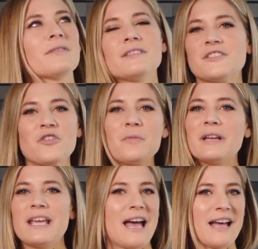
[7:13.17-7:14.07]
So
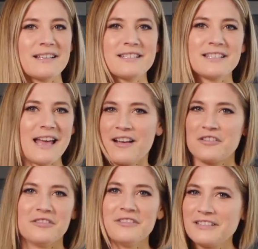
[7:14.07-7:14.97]
many hacks to
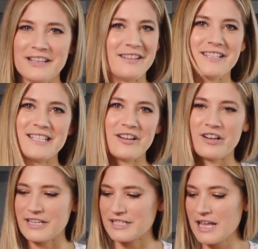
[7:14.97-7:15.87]
tackle in this
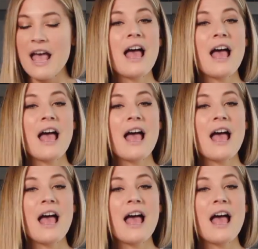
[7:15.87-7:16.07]
series.